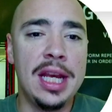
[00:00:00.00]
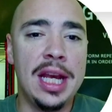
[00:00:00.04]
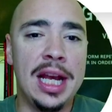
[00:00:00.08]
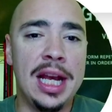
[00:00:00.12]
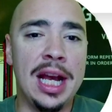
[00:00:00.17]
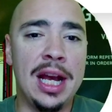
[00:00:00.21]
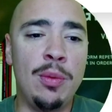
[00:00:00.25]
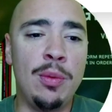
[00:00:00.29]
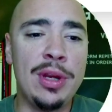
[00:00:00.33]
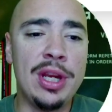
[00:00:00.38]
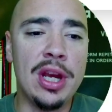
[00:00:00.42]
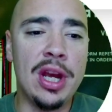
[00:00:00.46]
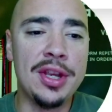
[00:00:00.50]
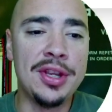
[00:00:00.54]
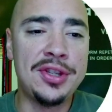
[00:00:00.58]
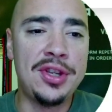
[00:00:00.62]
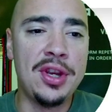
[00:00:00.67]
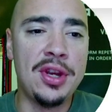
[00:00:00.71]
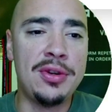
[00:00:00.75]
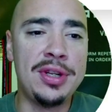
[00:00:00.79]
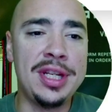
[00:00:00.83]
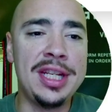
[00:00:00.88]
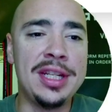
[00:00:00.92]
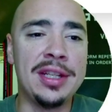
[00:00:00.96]
we also
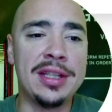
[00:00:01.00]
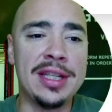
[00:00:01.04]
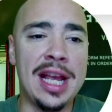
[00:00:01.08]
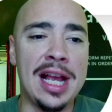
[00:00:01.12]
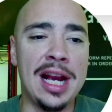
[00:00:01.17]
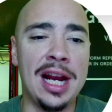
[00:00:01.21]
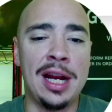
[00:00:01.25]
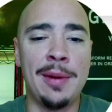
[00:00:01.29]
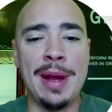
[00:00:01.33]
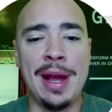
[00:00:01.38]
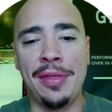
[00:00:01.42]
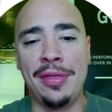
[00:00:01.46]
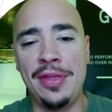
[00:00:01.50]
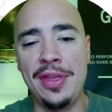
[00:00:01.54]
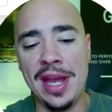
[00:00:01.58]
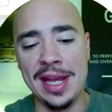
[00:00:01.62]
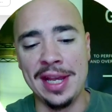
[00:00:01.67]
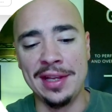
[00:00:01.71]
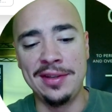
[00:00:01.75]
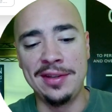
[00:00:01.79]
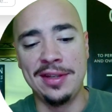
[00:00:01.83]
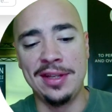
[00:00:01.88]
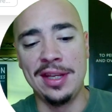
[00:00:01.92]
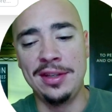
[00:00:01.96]
need to talk about
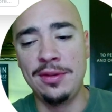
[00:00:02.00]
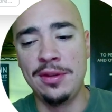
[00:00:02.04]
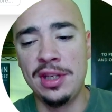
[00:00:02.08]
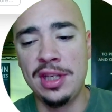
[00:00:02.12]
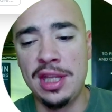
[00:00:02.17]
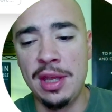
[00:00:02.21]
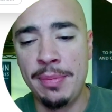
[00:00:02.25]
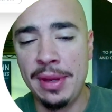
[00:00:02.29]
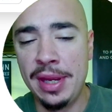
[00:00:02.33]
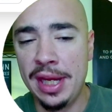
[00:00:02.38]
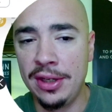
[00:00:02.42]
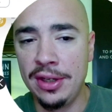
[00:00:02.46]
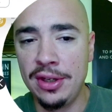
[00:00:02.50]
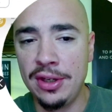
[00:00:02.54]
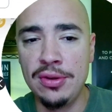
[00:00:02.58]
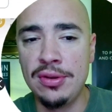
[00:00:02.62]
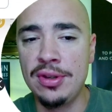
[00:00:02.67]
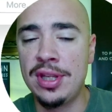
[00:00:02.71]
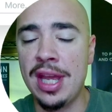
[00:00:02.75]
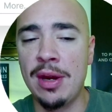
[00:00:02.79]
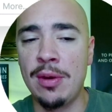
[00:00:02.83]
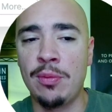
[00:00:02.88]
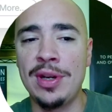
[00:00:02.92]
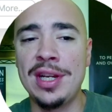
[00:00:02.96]
this. This was the big news
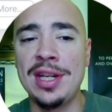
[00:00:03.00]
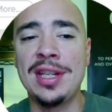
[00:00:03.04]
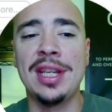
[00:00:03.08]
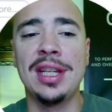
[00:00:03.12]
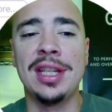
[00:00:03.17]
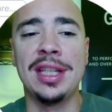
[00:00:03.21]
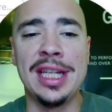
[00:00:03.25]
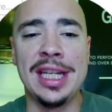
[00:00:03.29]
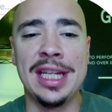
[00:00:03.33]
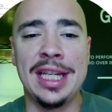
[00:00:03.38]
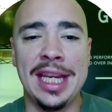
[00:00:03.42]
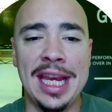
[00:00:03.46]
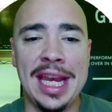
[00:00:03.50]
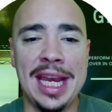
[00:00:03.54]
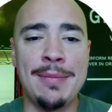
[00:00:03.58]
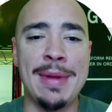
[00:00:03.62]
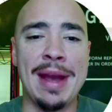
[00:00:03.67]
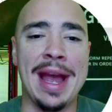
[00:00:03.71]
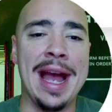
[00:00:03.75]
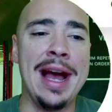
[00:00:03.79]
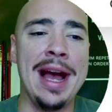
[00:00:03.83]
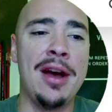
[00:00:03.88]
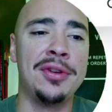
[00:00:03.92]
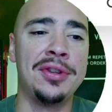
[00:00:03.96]
that recently came
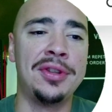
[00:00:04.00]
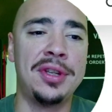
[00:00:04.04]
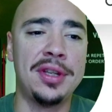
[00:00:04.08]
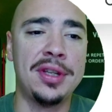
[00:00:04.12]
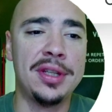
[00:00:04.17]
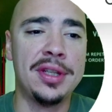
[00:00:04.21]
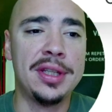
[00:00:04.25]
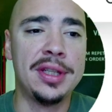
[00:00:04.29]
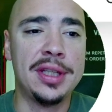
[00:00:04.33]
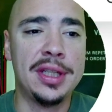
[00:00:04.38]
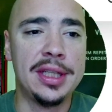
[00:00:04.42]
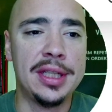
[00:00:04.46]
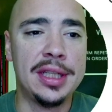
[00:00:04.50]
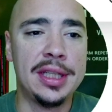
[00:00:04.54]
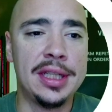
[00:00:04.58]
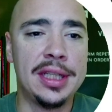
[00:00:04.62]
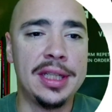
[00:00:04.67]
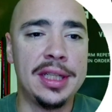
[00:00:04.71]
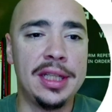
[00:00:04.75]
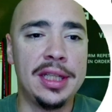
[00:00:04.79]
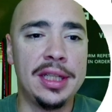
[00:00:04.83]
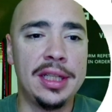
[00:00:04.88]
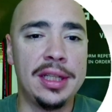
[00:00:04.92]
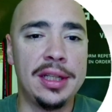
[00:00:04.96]
out.
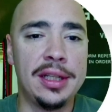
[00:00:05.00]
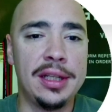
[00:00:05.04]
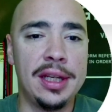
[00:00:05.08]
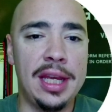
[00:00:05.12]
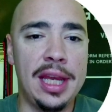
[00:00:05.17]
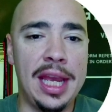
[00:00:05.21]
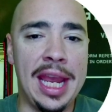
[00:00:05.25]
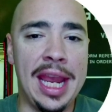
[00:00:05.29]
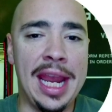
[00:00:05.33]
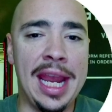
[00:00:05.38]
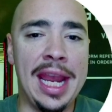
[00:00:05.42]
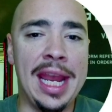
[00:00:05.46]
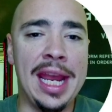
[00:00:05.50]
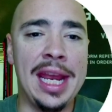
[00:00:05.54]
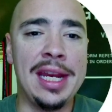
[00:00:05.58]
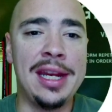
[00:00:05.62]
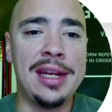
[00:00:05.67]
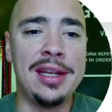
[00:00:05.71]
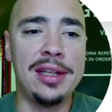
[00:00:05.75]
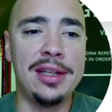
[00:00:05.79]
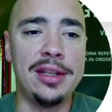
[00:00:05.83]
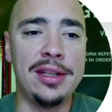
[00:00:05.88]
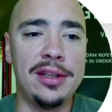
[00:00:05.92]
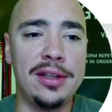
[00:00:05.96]
And
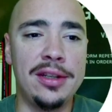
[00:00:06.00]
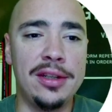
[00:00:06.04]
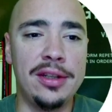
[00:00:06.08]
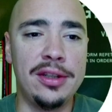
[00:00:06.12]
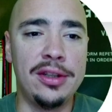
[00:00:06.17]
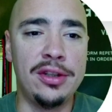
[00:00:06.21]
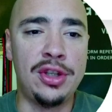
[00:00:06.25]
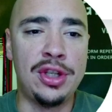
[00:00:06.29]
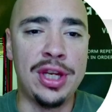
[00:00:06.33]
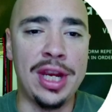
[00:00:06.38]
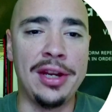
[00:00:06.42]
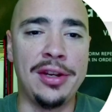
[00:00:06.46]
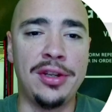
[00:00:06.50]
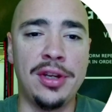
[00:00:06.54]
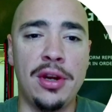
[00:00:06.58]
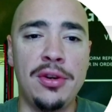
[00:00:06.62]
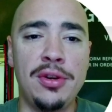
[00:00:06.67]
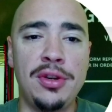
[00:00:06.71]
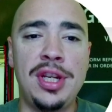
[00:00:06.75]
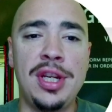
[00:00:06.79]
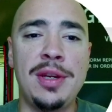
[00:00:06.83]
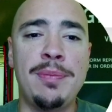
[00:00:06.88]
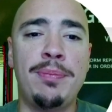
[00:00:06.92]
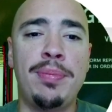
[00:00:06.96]

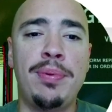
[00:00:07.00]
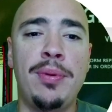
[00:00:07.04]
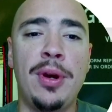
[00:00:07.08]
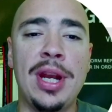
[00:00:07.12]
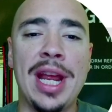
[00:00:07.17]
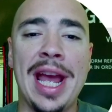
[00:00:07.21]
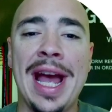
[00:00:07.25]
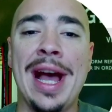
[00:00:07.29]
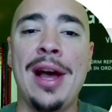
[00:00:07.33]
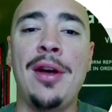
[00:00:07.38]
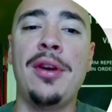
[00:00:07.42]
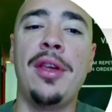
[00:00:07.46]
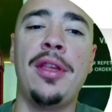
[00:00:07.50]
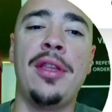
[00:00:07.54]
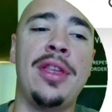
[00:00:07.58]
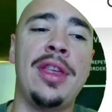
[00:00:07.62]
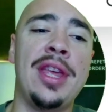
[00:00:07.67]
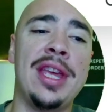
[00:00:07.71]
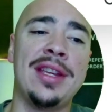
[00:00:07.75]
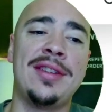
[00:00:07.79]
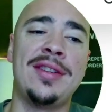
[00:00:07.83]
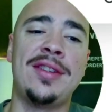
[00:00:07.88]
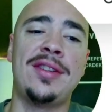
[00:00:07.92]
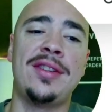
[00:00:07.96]
Shitoshi put out
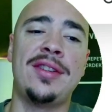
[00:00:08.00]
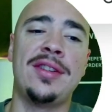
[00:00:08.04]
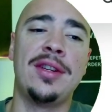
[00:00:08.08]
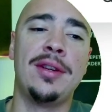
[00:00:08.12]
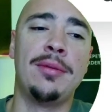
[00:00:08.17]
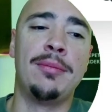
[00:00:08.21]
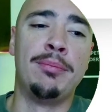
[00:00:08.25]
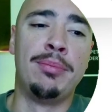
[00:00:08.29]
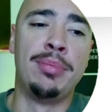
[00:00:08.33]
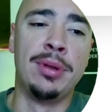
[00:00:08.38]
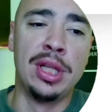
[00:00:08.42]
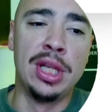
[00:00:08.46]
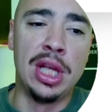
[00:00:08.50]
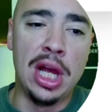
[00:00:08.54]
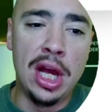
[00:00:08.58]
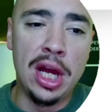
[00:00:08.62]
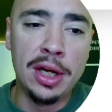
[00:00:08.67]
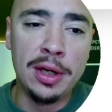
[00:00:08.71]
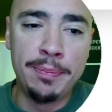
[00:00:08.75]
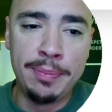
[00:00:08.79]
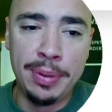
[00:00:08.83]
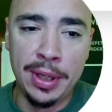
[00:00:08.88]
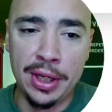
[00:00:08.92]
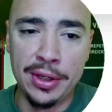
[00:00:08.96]
this
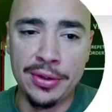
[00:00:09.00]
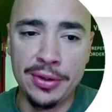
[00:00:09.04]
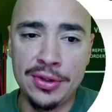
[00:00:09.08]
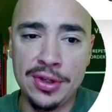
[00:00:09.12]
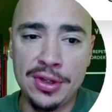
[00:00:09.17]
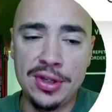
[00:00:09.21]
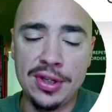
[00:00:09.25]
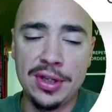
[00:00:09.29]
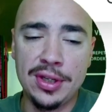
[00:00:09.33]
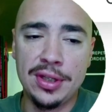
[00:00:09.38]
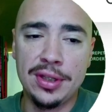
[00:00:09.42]
blog post